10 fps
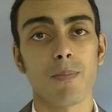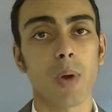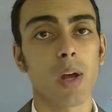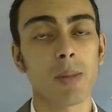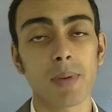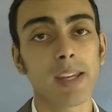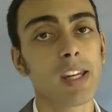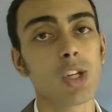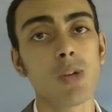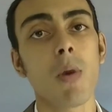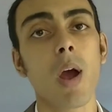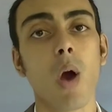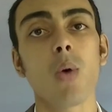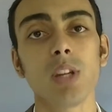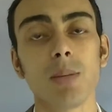but at the beginning you might
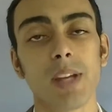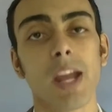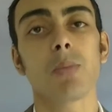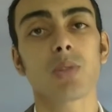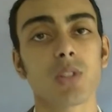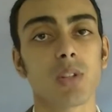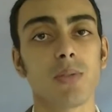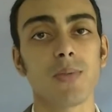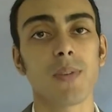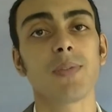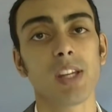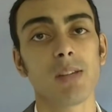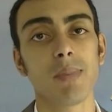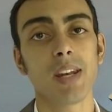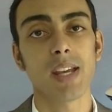only be able to do
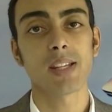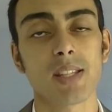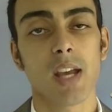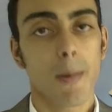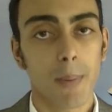15 minutes.